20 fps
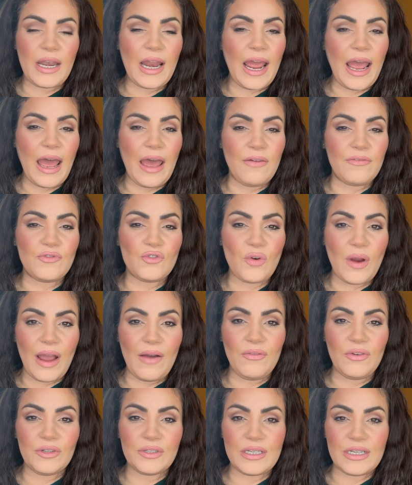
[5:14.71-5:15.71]
have
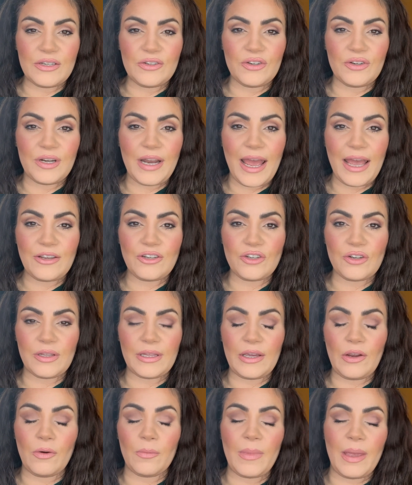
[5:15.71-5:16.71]
traveled internationally or